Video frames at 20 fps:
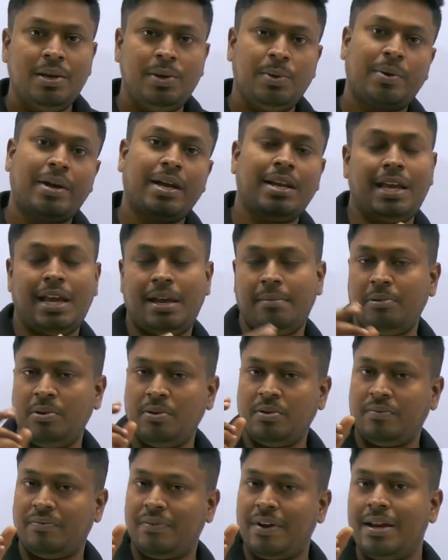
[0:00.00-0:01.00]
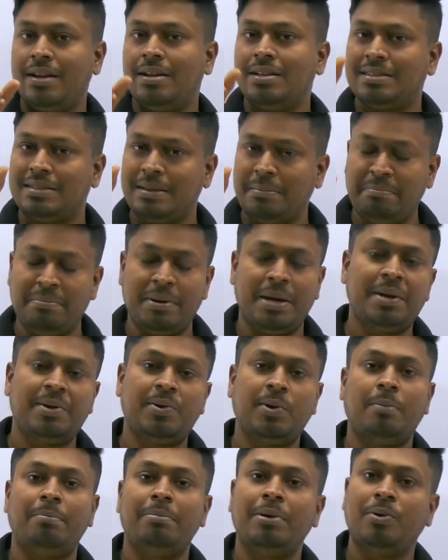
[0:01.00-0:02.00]
You can able to find a separate
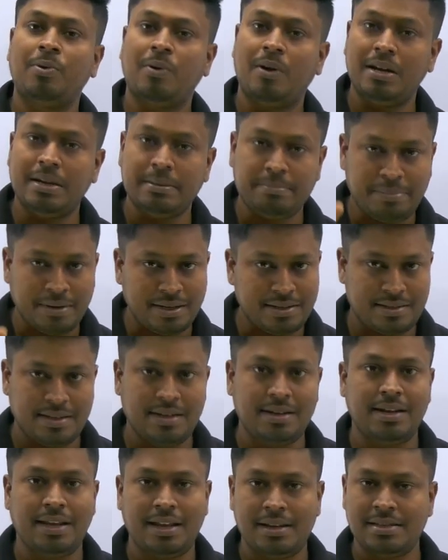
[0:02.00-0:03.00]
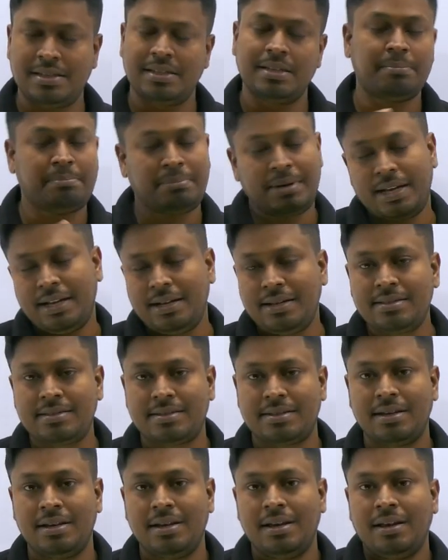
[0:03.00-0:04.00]
topic called percentage in the playlist.